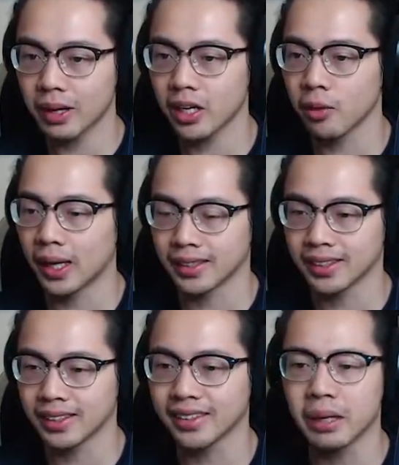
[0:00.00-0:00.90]
Anyways,
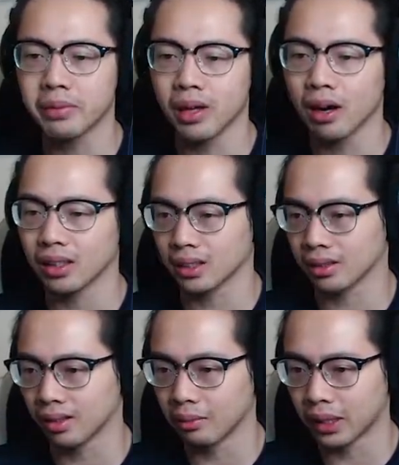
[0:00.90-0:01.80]
it's the same dog that
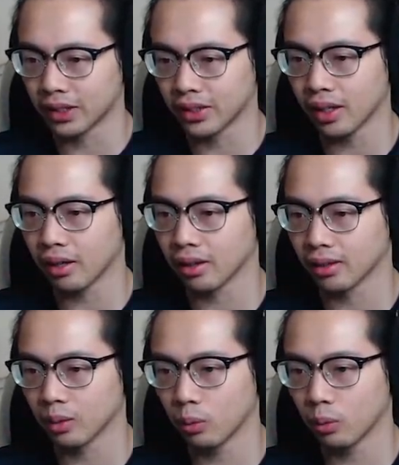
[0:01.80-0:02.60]
is on my shirt.